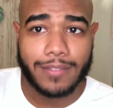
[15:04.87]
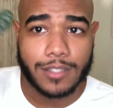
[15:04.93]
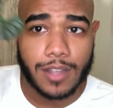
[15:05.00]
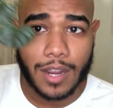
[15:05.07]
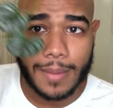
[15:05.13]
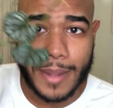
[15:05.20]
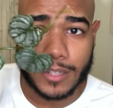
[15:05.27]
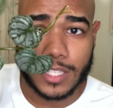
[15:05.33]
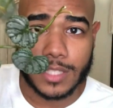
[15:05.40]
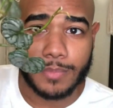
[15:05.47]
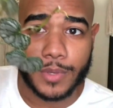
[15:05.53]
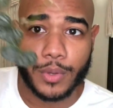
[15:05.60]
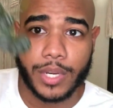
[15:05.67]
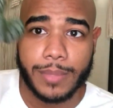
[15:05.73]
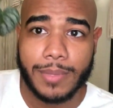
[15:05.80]
to talk about these
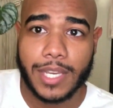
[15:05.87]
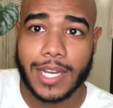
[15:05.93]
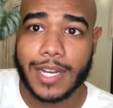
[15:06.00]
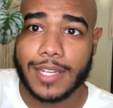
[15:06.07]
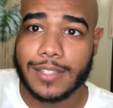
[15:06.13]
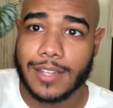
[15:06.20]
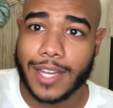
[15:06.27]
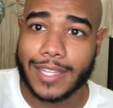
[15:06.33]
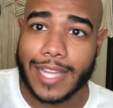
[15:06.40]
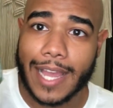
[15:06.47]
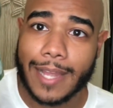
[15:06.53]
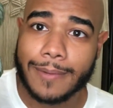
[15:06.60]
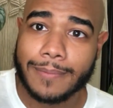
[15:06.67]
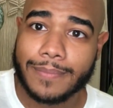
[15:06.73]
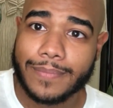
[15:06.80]
beauty because look at that.